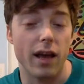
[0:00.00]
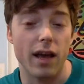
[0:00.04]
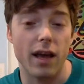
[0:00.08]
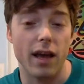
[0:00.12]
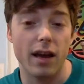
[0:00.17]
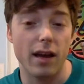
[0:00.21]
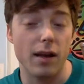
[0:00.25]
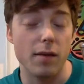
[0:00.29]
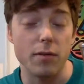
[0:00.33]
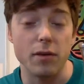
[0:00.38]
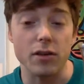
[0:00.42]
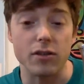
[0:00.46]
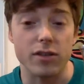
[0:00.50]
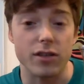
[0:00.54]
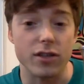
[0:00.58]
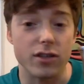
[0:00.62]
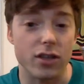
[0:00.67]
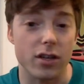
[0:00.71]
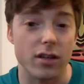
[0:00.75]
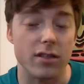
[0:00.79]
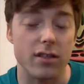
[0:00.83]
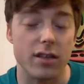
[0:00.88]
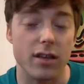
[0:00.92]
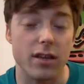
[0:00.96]
any
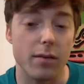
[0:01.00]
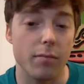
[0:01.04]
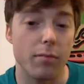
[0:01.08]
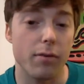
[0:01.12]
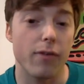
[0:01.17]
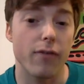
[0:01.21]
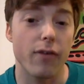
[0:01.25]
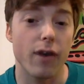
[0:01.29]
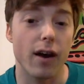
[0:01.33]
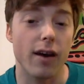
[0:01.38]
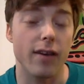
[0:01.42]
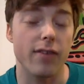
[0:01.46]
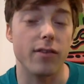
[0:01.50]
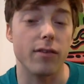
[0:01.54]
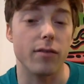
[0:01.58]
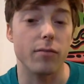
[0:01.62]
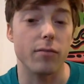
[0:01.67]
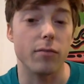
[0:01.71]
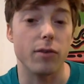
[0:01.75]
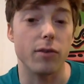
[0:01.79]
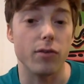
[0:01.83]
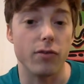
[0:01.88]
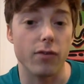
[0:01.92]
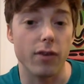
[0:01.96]
musician is improvising
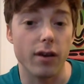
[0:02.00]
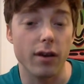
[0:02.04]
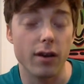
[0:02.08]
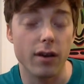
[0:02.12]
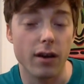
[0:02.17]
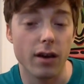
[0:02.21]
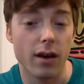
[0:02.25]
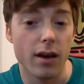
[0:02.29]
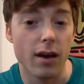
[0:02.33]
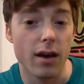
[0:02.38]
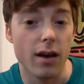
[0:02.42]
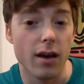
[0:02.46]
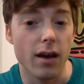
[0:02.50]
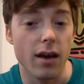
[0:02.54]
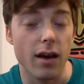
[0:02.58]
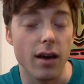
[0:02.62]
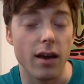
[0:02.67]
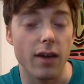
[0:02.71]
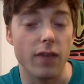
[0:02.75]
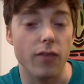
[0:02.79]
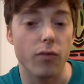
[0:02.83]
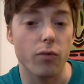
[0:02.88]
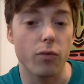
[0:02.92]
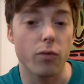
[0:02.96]
music,
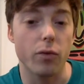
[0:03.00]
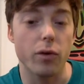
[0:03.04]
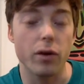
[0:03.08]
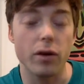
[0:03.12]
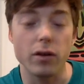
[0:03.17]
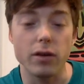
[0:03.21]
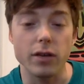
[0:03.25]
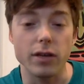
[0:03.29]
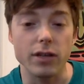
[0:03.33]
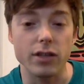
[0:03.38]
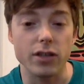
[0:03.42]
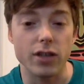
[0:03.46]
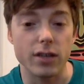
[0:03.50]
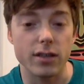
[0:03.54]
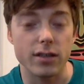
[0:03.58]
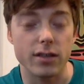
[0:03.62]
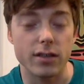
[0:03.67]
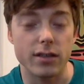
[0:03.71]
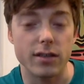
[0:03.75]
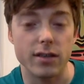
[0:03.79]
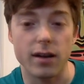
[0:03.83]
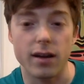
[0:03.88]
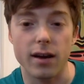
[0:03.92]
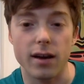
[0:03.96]
it's really
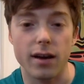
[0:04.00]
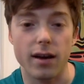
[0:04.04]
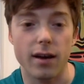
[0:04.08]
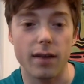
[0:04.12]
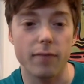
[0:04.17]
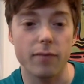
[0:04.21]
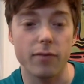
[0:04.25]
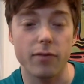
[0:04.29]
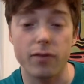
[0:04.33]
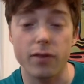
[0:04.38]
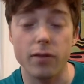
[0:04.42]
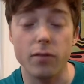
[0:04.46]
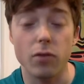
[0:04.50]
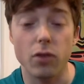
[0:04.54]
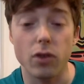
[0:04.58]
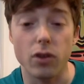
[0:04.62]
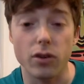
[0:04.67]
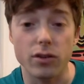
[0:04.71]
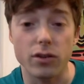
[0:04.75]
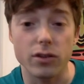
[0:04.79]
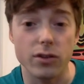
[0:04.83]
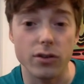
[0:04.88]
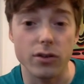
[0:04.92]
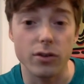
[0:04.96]
just similar
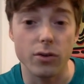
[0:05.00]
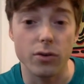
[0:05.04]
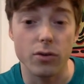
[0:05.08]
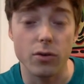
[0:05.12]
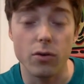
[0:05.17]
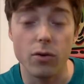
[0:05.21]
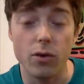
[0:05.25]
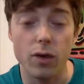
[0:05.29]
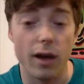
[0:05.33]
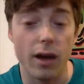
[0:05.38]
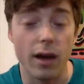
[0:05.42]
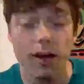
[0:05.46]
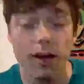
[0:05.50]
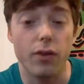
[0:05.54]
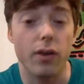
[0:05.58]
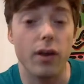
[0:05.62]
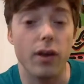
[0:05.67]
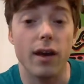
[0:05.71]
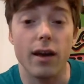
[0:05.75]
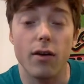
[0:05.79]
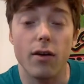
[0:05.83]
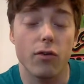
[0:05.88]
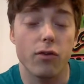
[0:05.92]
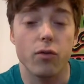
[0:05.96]
to anything
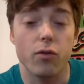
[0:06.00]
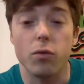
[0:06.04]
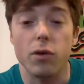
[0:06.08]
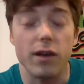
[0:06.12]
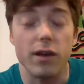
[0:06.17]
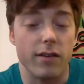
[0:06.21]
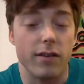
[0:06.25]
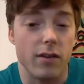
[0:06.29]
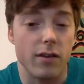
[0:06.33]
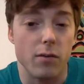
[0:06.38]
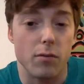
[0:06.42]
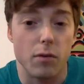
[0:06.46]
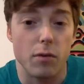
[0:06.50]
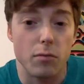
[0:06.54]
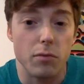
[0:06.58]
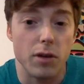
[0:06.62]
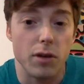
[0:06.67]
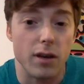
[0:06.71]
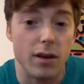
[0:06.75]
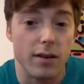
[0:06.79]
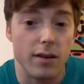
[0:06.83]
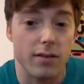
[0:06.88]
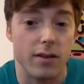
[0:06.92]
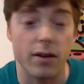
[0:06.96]
else we as human
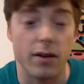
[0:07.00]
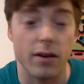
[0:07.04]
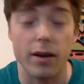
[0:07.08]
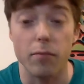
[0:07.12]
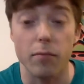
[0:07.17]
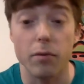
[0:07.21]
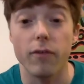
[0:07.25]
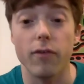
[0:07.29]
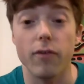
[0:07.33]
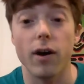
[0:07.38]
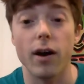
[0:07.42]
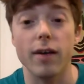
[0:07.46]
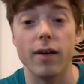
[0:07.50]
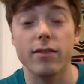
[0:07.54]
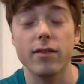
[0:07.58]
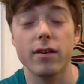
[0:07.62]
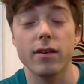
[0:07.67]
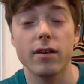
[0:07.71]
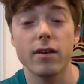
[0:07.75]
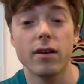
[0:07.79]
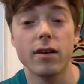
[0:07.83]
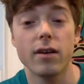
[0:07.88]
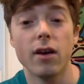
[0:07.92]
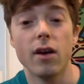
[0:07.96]
beings are improvising.
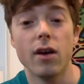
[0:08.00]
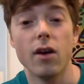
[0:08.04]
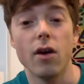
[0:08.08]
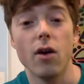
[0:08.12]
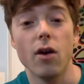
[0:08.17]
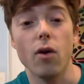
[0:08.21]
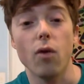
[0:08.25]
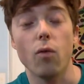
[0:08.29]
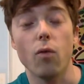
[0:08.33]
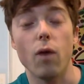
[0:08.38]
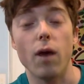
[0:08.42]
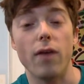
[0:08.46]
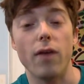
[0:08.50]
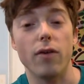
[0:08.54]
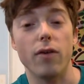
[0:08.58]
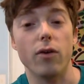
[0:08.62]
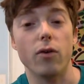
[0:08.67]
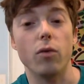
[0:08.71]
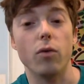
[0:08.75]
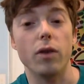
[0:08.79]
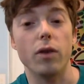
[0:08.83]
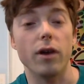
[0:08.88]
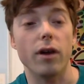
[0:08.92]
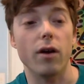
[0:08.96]
Whether
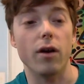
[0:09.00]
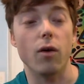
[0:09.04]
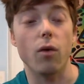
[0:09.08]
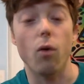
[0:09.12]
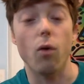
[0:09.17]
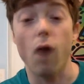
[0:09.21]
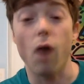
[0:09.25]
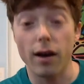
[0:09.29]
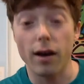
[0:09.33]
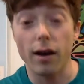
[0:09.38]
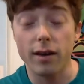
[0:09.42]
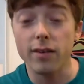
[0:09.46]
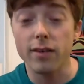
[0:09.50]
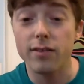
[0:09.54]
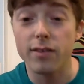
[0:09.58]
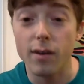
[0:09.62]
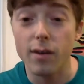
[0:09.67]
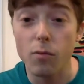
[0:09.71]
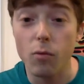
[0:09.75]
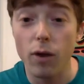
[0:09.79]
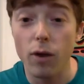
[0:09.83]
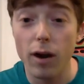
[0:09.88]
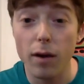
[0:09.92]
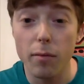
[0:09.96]
we are walking
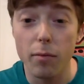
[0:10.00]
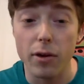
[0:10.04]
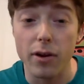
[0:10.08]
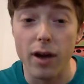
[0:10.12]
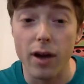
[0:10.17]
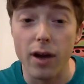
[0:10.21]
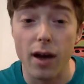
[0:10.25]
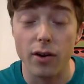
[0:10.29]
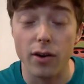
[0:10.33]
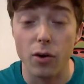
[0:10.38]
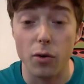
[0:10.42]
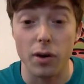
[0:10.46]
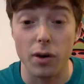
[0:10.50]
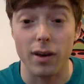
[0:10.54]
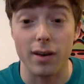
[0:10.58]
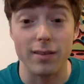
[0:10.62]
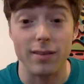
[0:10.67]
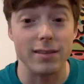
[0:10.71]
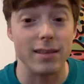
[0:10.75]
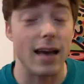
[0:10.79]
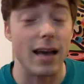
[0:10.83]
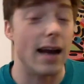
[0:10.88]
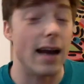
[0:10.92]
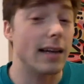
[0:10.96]
somewhere but not knowing
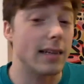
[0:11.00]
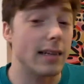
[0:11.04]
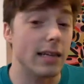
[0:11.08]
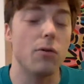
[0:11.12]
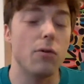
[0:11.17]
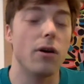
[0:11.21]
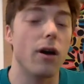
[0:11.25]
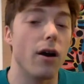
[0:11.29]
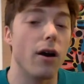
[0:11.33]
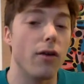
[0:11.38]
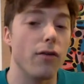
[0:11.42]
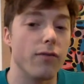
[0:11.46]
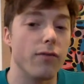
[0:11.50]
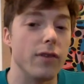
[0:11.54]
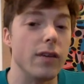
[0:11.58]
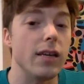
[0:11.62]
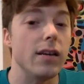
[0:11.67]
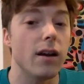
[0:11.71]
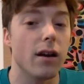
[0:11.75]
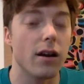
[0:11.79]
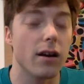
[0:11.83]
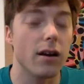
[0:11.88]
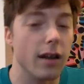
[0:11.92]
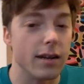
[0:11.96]
exactly where our feet
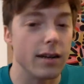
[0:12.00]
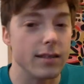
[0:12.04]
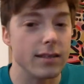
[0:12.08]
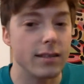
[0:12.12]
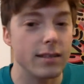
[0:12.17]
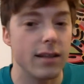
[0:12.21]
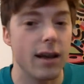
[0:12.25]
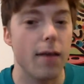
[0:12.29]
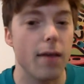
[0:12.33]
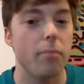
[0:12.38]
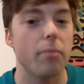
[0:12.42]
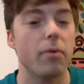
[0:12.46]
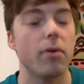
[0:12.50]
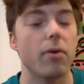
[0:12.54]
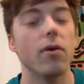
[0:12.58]
are going to step,